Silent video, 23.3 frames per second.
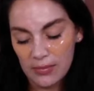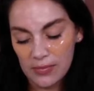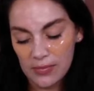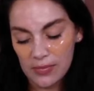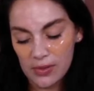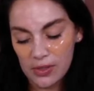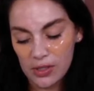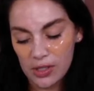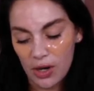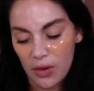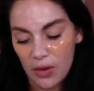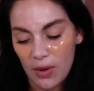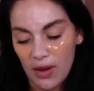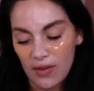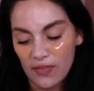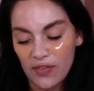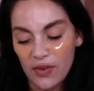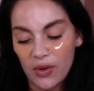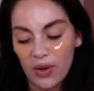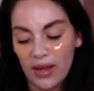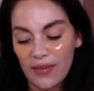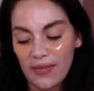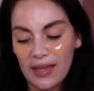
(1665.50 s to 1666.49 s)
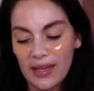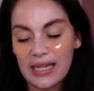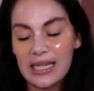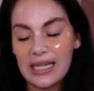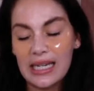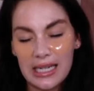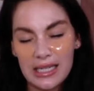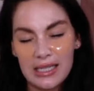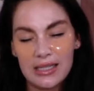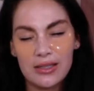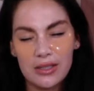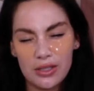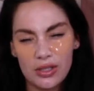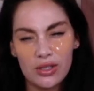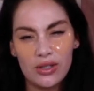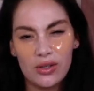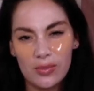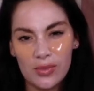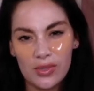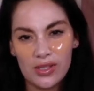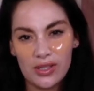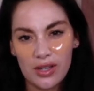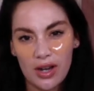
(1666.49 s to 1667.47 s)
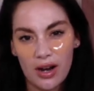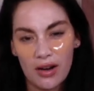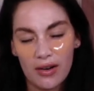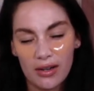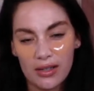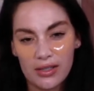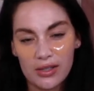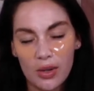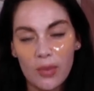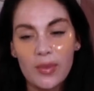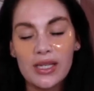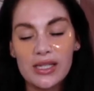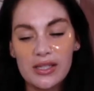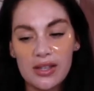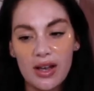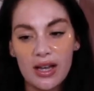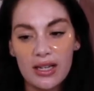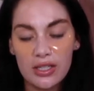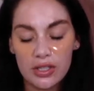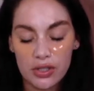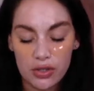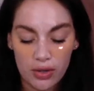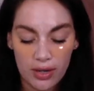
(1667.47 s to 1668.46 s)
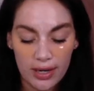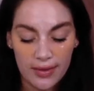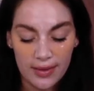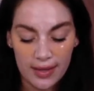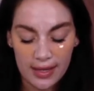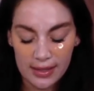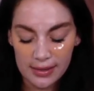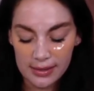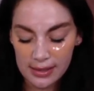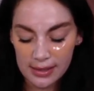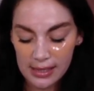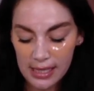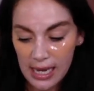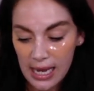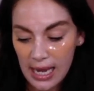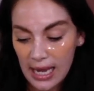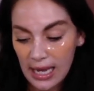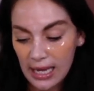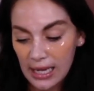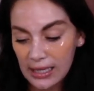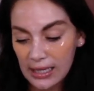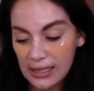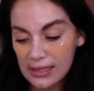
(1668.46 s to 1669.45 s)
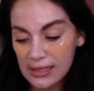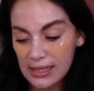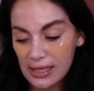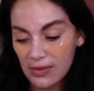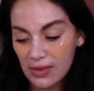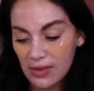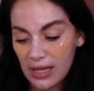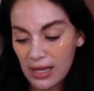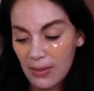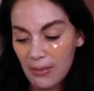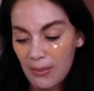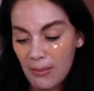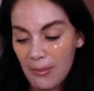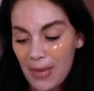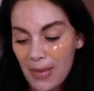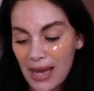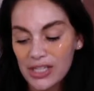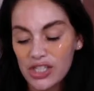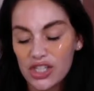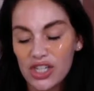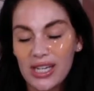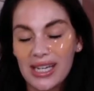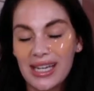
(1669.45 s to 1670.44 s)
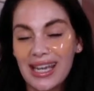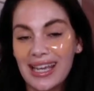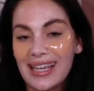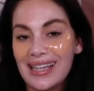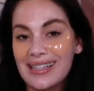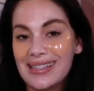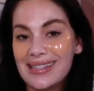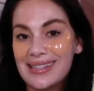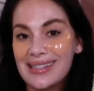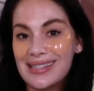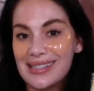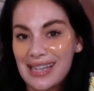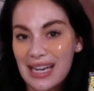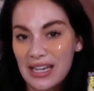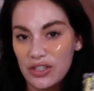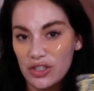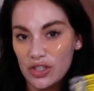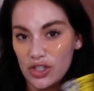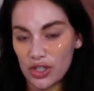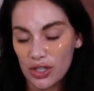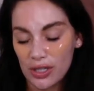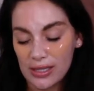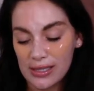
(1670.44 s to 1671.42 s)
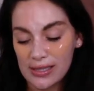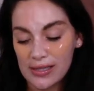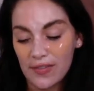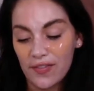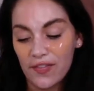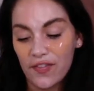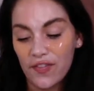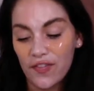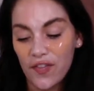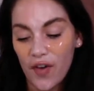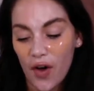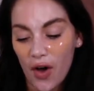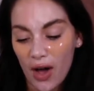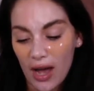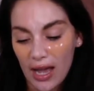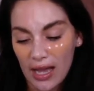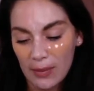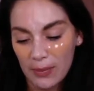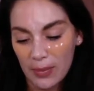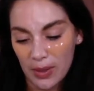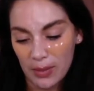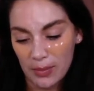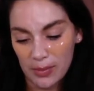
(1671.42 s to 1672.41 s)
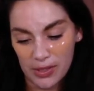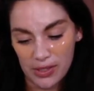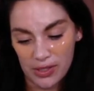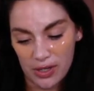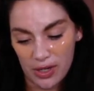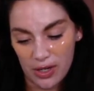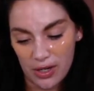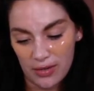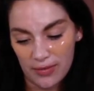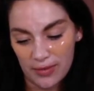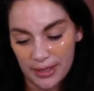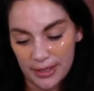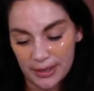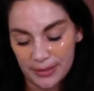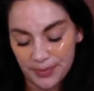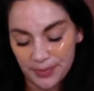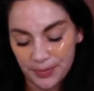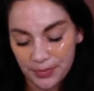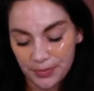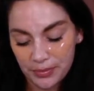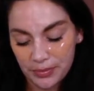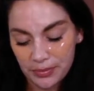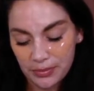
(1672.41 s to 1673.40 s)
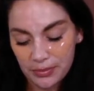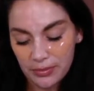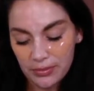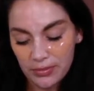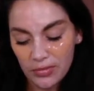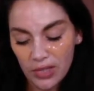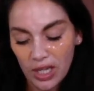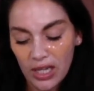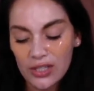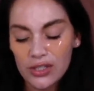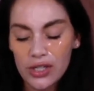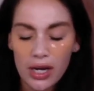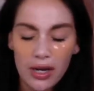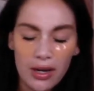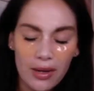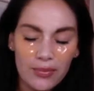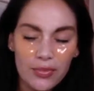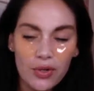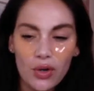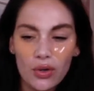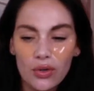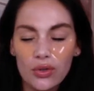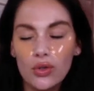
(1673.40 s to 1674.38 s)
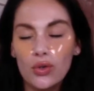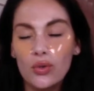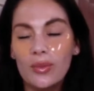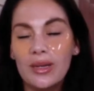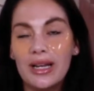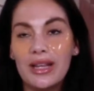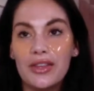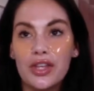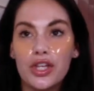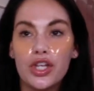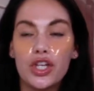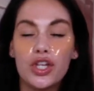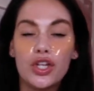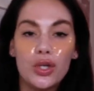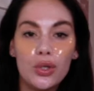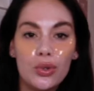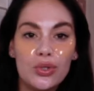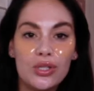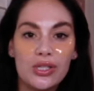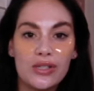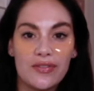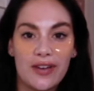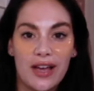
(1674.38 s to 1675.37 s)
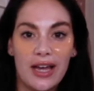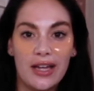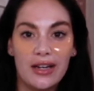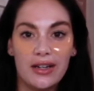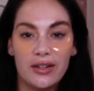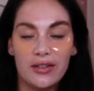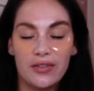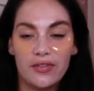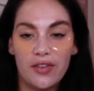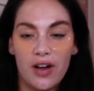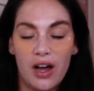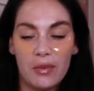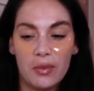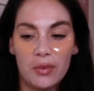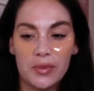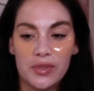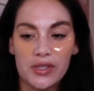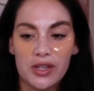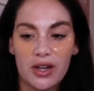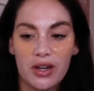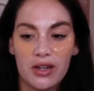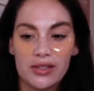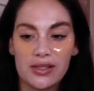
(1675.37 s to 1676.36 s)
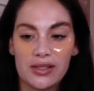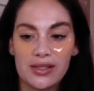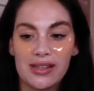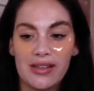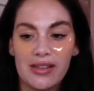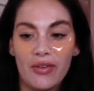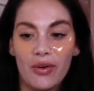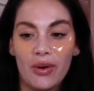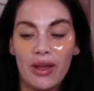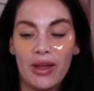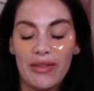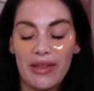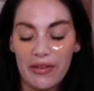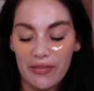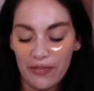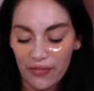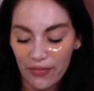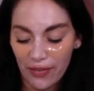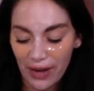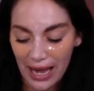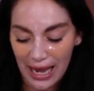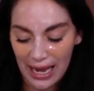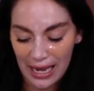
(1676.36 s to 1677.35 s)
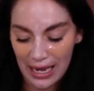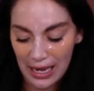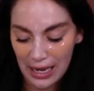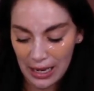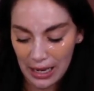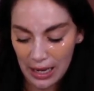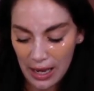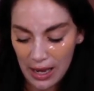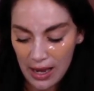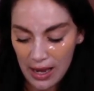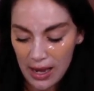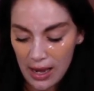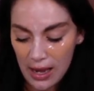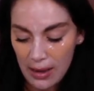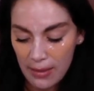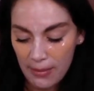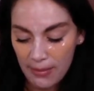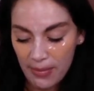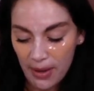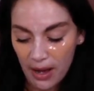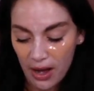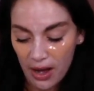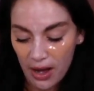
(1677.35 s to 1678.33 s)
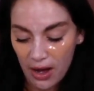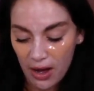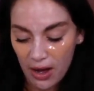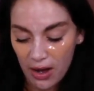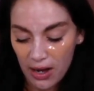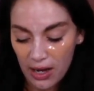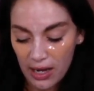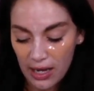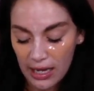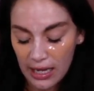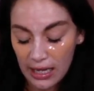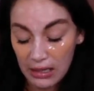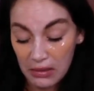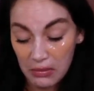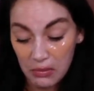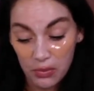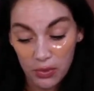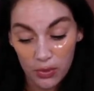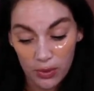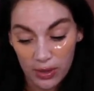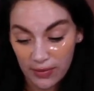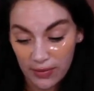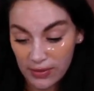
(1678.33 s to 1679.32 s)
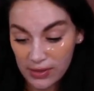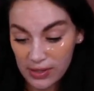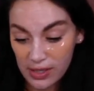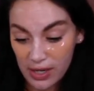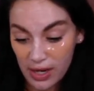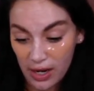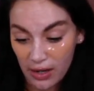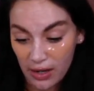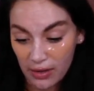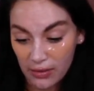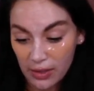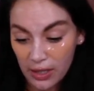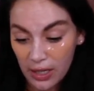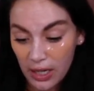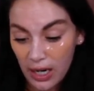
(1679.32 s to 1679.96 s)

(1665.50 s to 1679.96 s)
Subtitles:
So I feel like they needed a new mascara, so I'm excited to try this. It's the Magic Extension. It's a fiber mascara. I'm not normally the hugest fan of fiber mascaras because I feel like they flake. But I will give this a go.